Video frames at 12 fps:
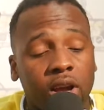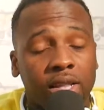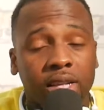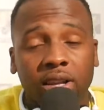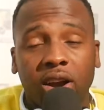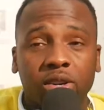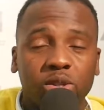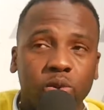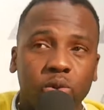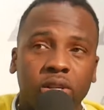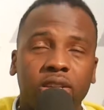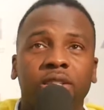on it are
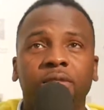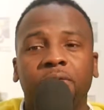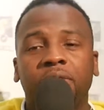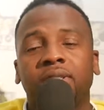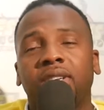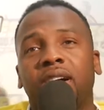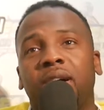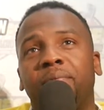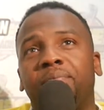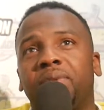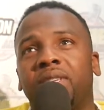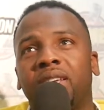totally different.
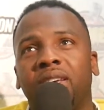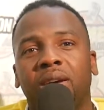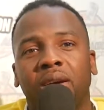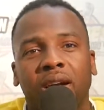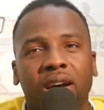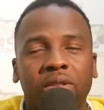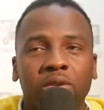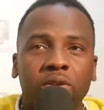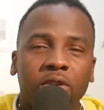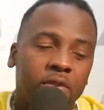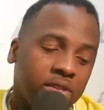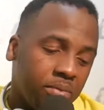I don't know
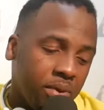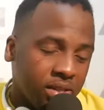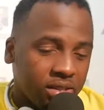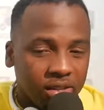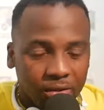if it's mixed